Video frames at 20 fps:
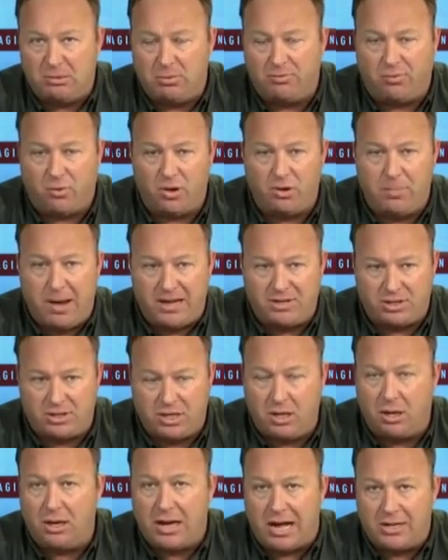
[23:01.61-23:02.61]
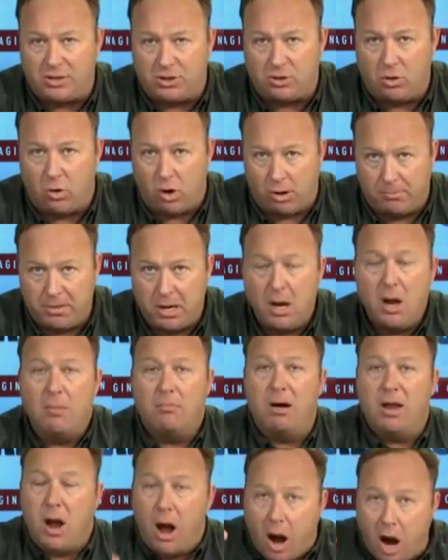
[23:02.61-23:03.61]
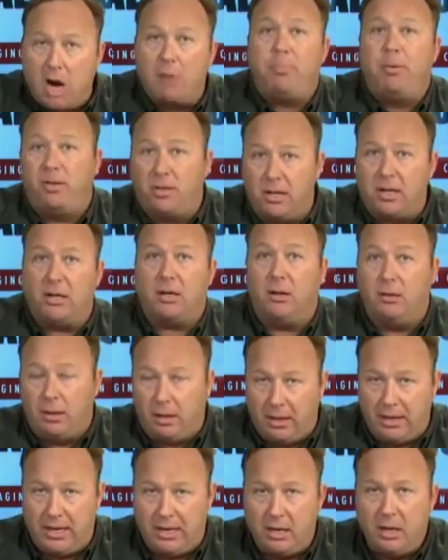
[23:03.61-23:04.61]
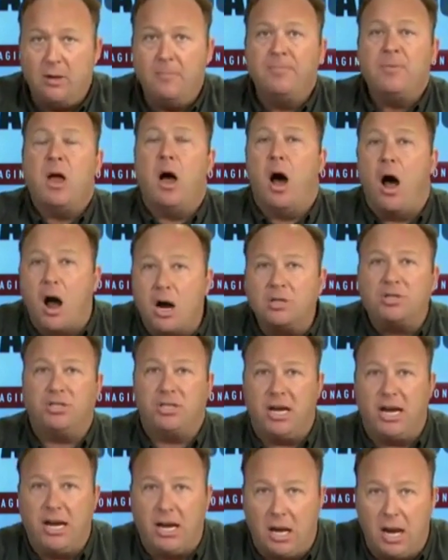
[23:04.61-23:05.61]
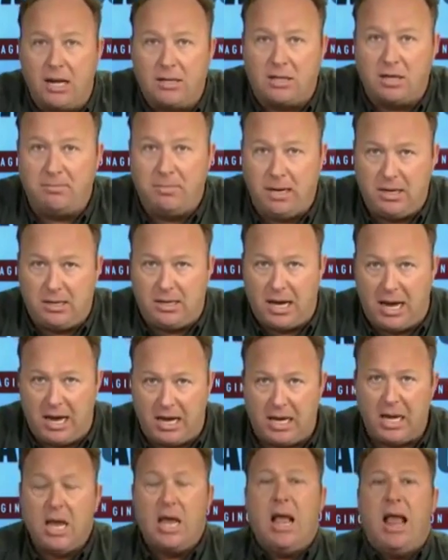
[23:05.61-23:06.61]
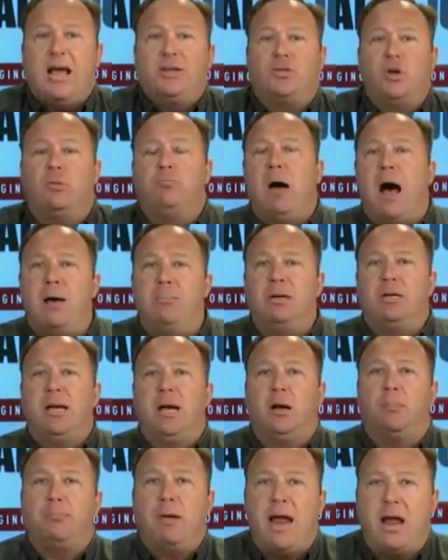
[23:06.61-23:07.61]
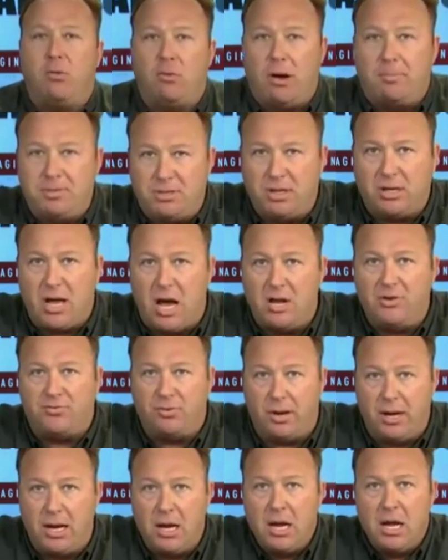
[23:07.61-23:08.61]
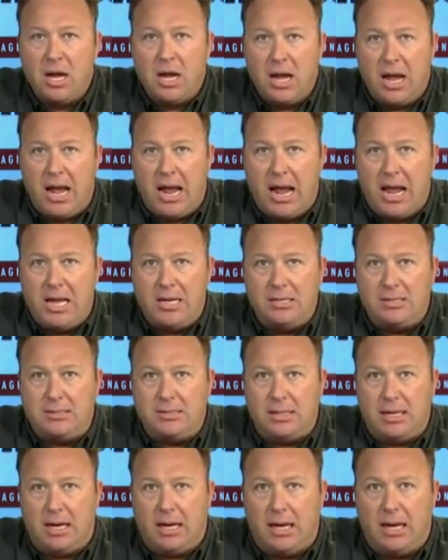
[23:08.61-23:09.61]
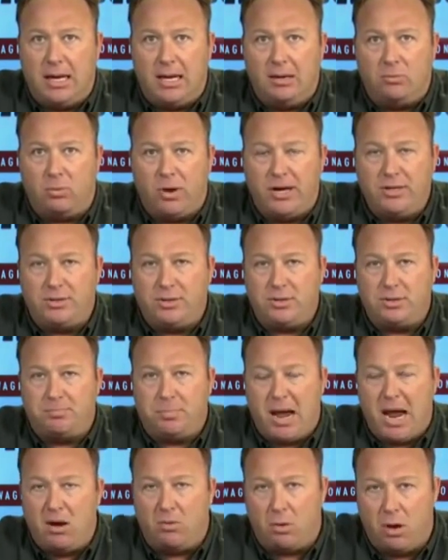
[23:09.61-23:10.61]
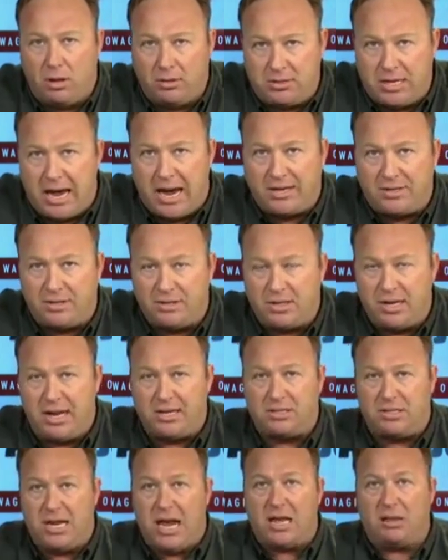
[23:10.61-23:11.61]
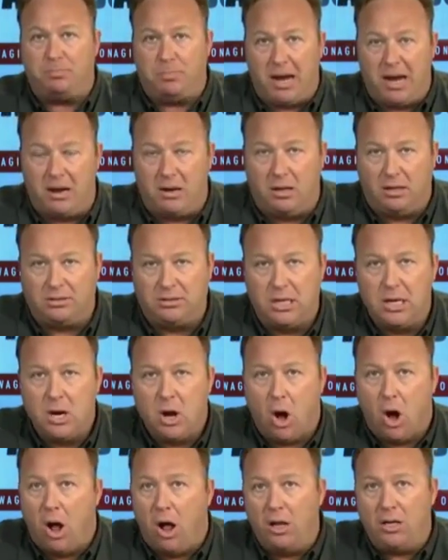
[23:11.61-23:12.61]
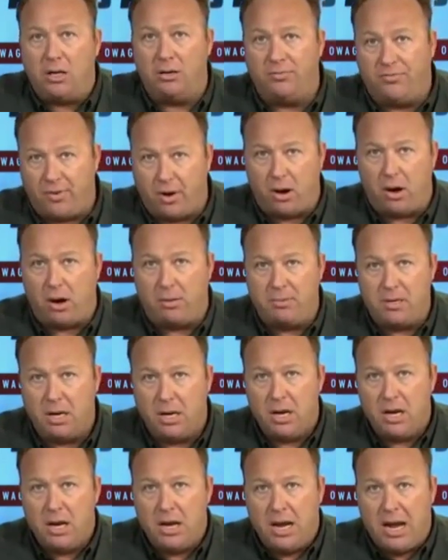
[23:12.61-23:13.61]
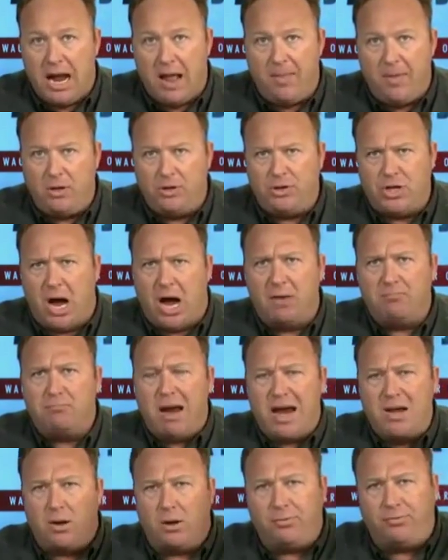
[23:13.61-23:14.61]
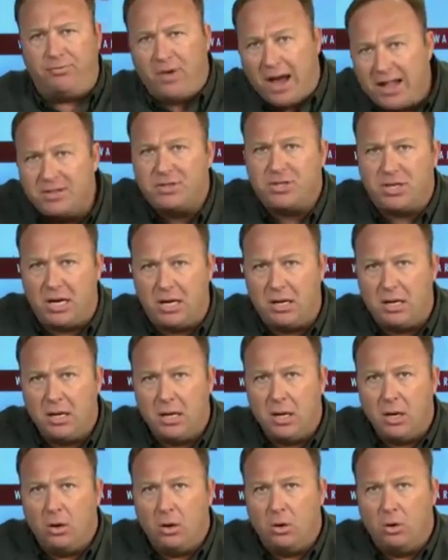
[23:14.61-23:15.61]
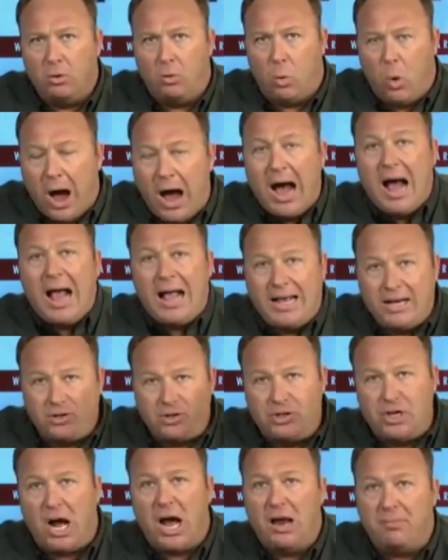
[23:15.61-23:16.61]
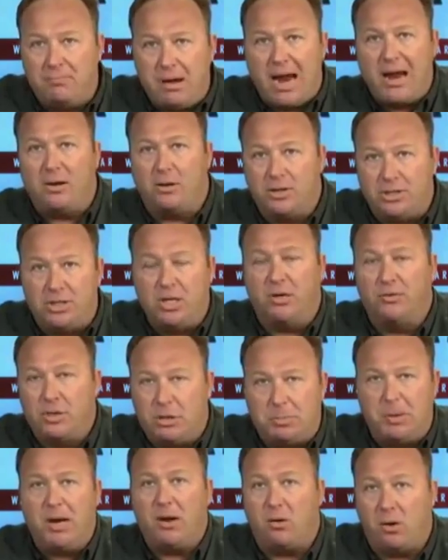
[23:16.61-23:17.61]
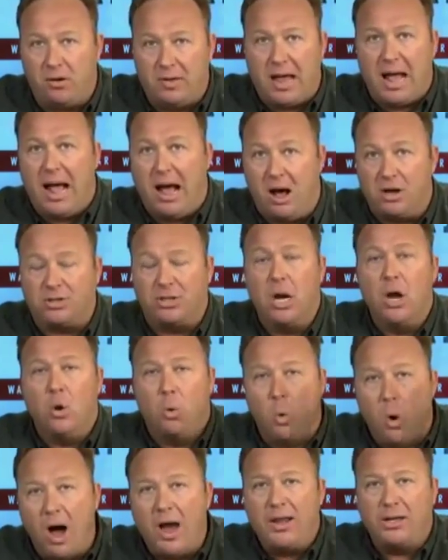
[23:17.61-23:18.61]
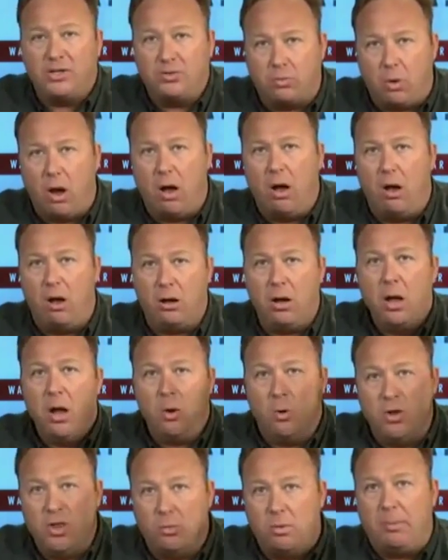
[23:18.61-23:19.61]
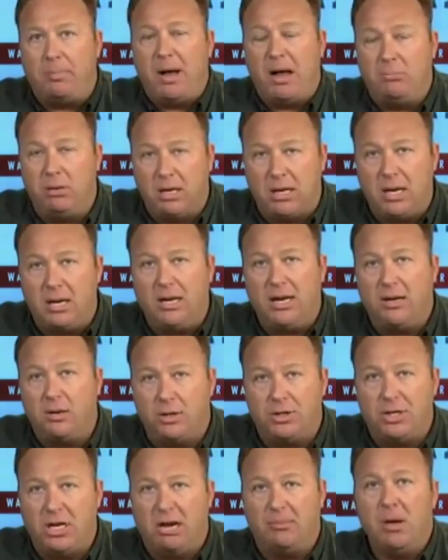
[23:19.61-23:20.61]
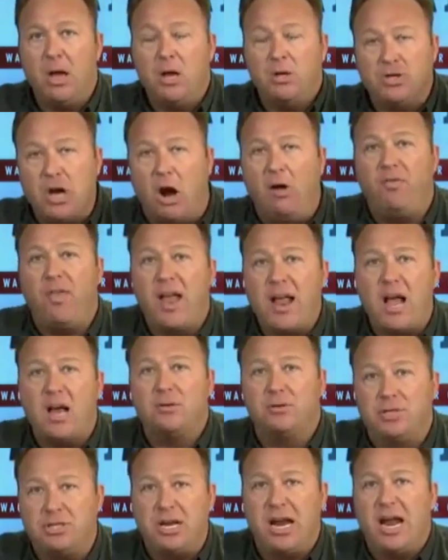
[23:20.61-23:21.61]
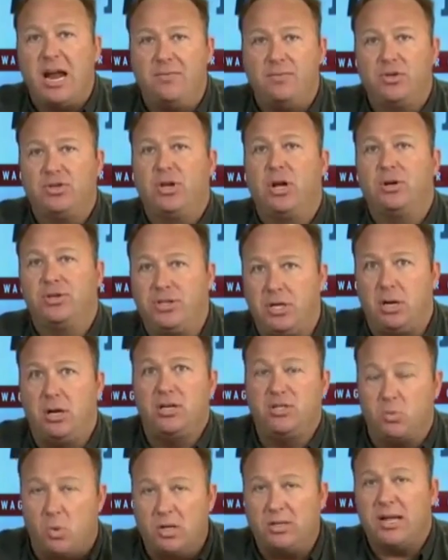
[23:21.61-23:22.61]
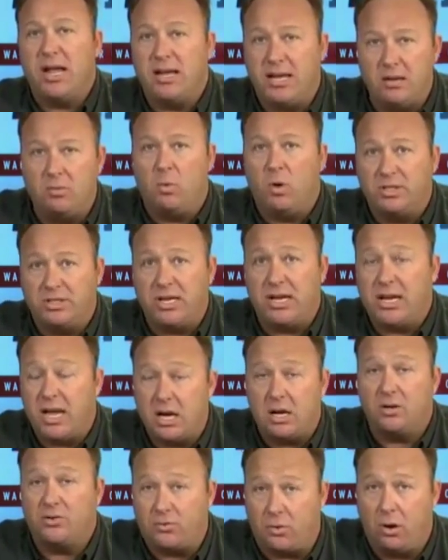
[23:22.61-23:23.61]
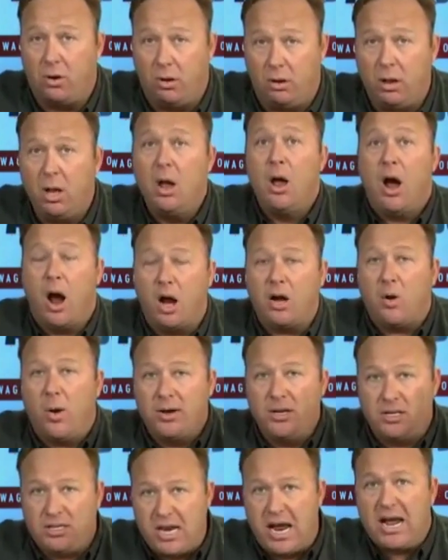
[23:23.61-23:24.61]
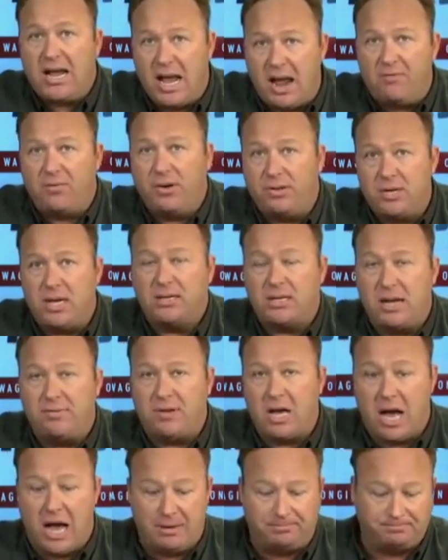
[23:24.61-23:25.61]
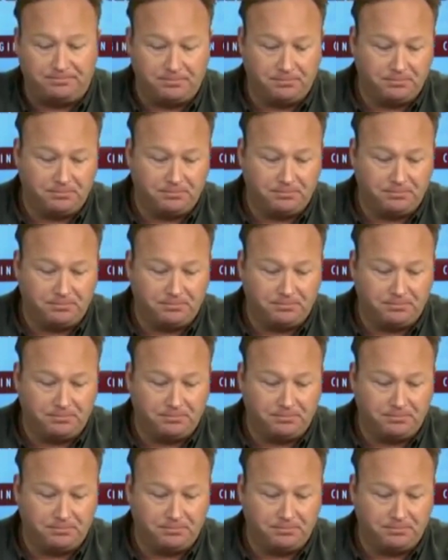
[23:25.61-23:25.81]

before the Bastille got stormed, but our political elite are saying let them eat cake as Obamacare bankrupts the country and raises payroll taxes and has death panels, all confirmed, and then John Boehner funds it. Why is John Boehner still the Speaker of the House? What is wrong with the Republican leadership? Don't they understand the socialists, once they get control, are going to take everything they've got?